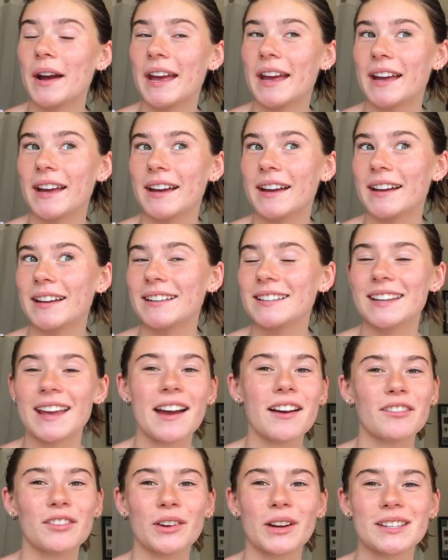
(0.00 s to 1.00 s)
And
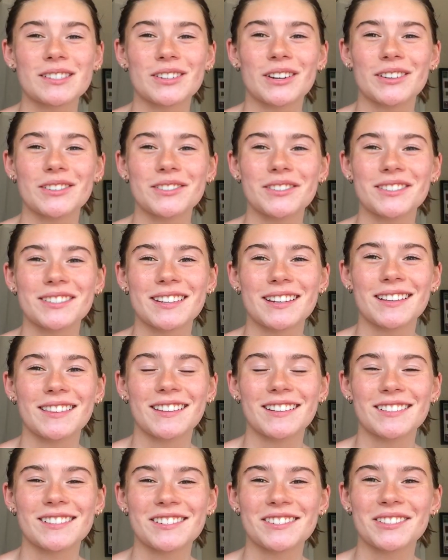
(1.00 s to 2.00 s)
yeah, if you guys are interested,
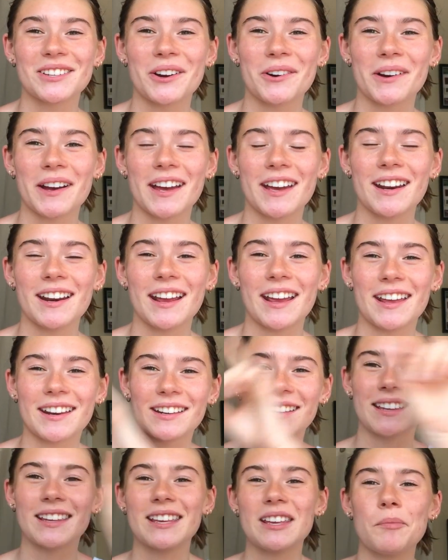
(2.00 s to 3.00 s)
then just go ahead
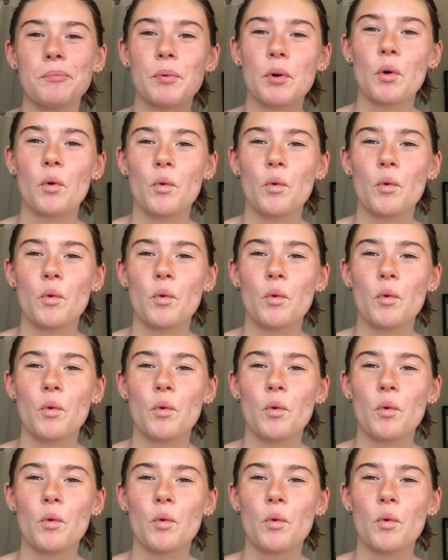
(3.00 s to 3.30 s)
and keep